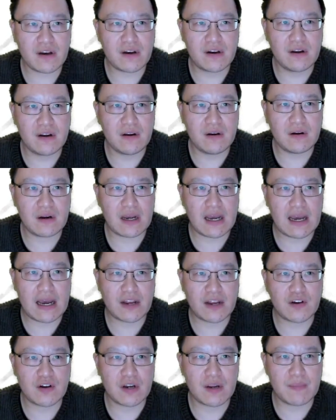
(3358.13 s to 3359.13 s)
to
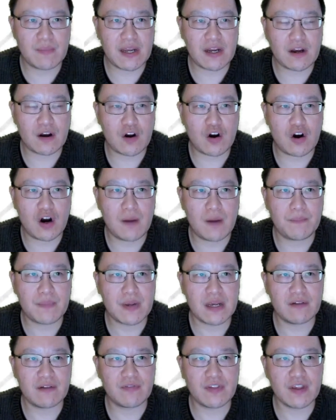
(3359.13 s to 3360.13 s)
actually make a
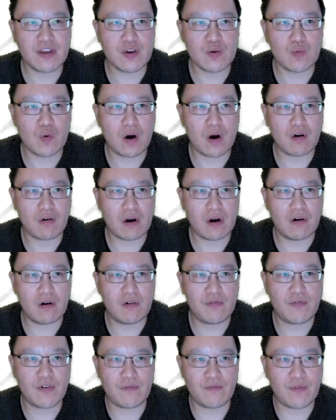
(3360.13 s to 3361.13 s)
copy of the URL
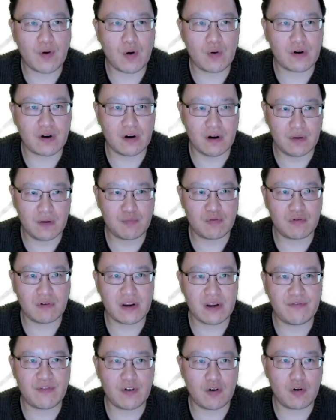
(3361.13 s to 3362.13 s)
for the
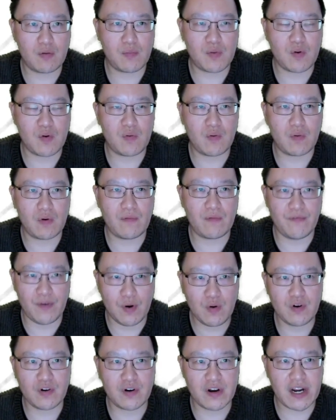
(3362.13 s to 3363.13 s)
deliberately vulnerable
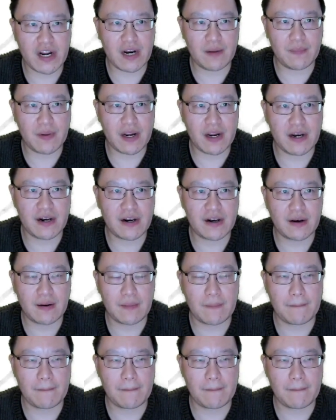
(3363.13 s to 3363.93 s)
voter database.